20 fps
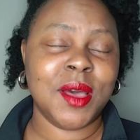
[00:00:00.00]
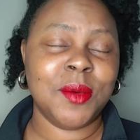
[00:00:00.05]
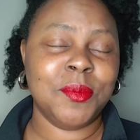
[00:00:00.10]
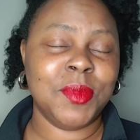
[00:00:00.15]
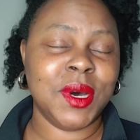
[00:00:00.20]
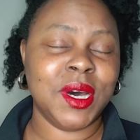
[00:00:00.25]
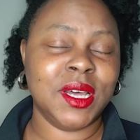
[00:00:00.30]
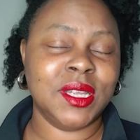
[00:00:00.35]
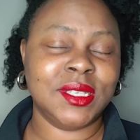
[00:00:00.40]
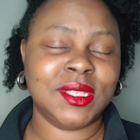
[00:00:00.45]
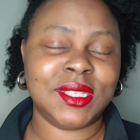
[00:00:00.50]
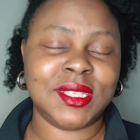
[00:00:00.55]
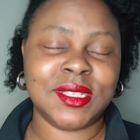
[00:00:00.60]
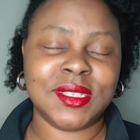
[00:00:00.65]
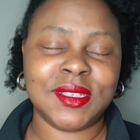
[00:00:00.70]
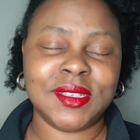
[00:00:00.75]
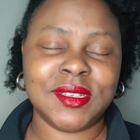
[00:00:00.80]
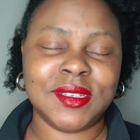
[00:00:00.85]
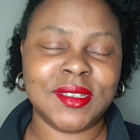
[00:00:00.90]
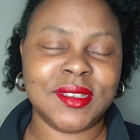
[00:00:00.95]
but
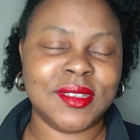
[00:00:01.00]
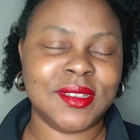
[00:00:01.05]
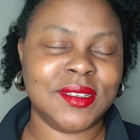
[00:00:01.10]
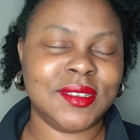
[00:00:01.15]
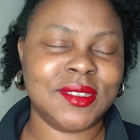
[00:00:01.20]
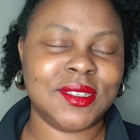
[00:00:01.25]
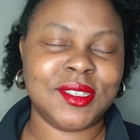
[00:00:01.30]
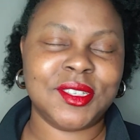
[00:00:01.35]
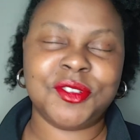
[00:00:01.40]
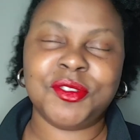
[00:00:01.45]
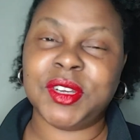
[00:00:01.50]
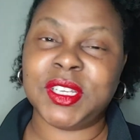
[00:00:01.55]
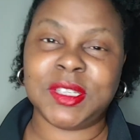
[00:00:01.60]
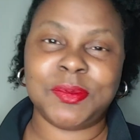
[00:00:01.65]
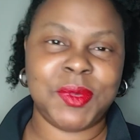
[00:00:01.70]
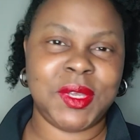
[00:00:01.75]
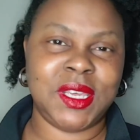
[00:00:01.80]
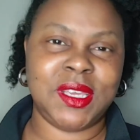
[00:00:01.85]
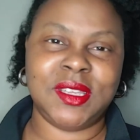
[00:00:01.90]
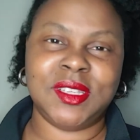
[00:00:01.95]
trust
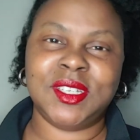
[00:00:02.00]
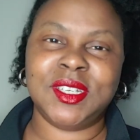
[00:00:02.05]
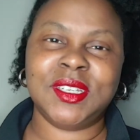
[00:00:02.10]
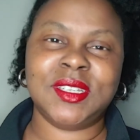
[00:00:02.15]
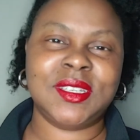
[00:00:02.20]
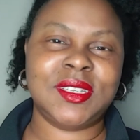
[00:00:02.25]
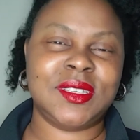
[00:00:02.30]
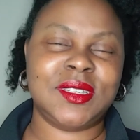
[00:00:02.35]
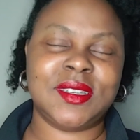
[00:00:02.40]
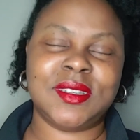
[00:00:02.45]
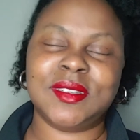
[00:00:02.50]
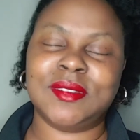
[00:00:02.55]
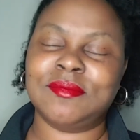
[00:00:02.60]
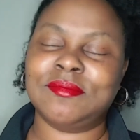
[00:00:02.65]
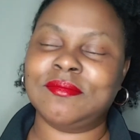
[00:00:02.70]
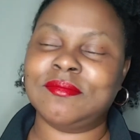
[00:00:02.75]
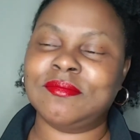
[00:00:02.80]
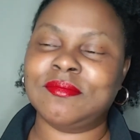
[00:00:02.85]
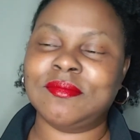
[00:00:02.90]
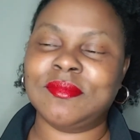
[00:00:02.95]
me, just
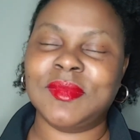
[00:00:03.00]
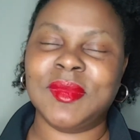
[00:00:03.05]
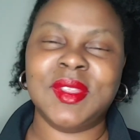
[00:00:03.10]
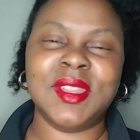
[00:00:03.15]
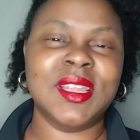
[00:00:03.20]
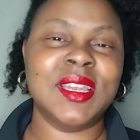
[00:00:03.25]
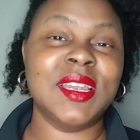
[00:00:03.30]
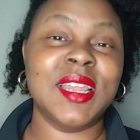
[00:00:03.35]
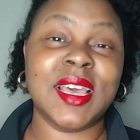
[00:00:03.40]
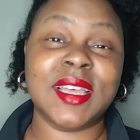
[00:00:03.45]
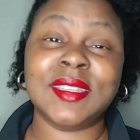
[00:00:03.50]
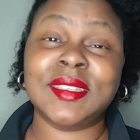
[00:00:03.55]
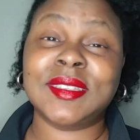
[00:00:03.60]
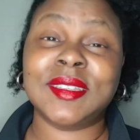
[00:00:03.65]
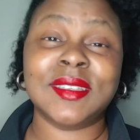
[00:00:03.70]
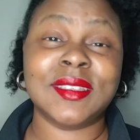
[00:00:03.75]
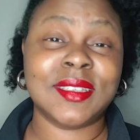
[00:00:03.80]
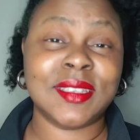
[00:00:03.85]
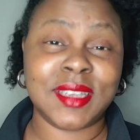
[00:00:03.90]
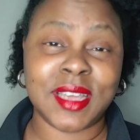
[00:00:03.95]
the next
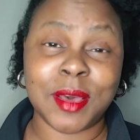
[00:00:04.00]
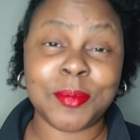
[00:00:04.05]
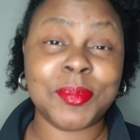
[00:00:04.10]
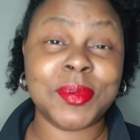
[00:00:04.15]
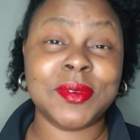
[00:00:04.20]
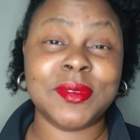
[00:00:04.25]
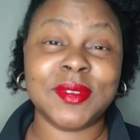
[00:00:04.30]
step.